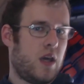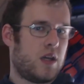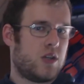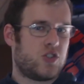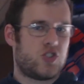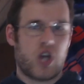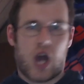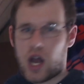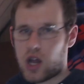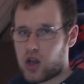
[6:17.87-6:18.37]

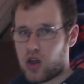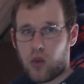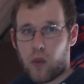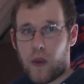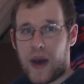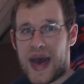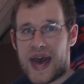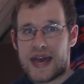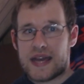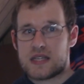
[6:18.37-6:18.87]

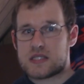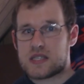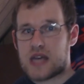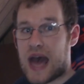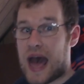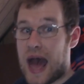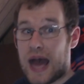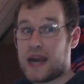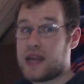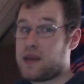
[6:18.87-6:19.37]
Jungle-wise,
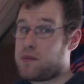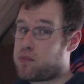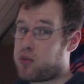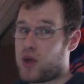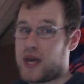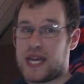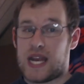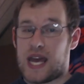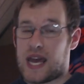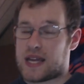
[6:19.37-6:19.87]
Adi
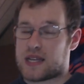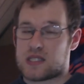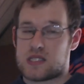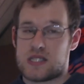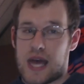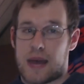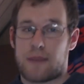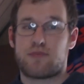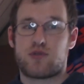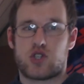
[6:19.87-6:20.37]
played
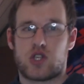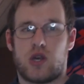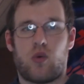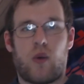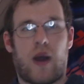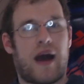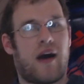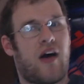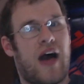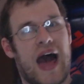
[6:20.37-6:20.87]
exceptionally
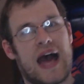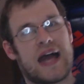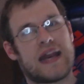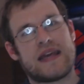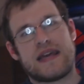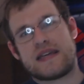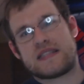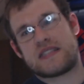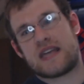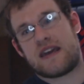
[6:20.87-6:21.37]
well. Adi
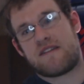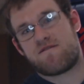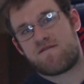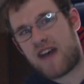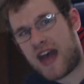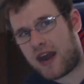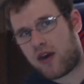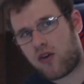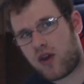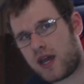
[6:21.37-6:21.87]
is a
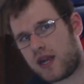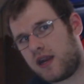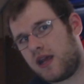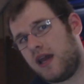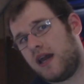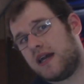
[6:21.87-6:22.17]
veteran.